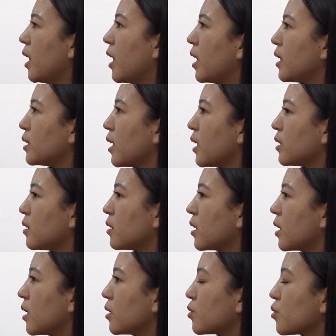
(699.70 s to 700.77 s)
and then
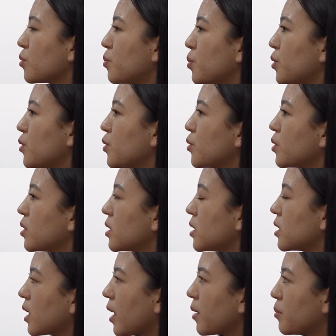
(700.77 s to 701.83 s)
they should produce the
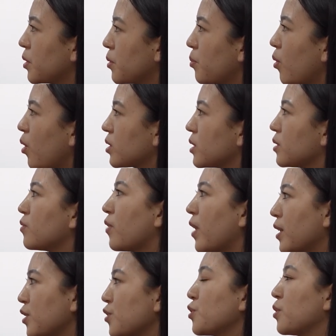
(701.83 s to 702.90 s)
CIB reports and
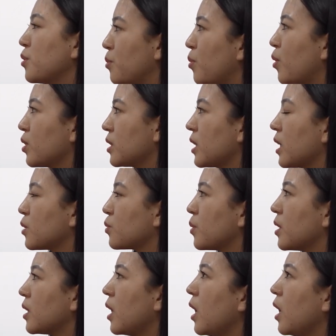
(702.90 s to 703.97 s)
financial reports as
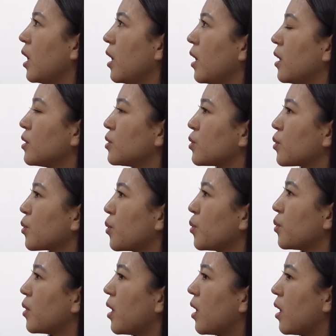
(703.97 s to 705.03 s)
well.
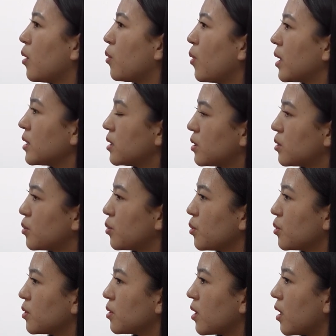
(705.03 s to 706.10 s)
So once
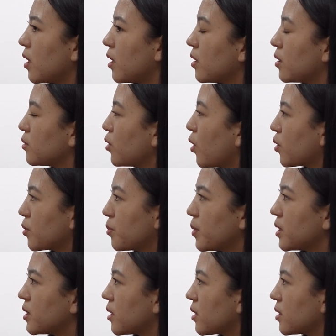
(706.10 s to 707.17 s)
those
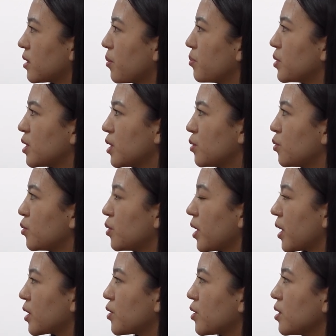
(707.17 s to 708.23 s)
documents are submitted to the
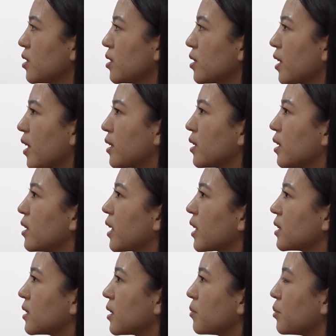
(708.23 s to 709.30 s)
exchange, then the
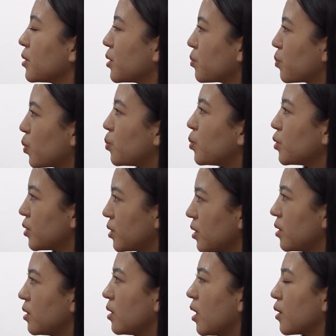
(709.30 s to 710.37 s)
next step is
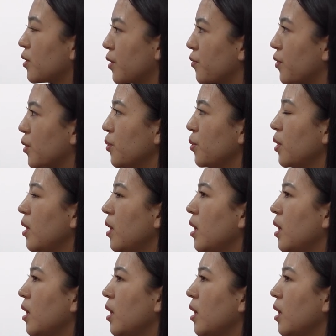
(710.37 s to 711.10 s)
proposal review.